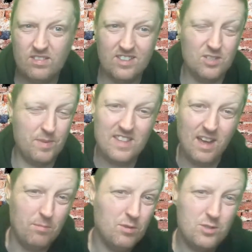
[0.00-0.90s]
There's been
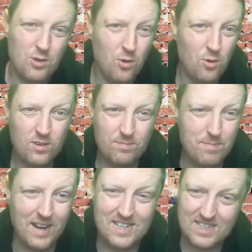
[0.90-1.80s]
that much talk.
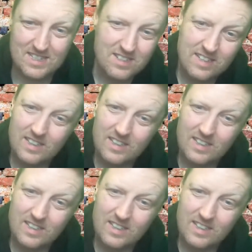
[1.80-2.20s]
Madison.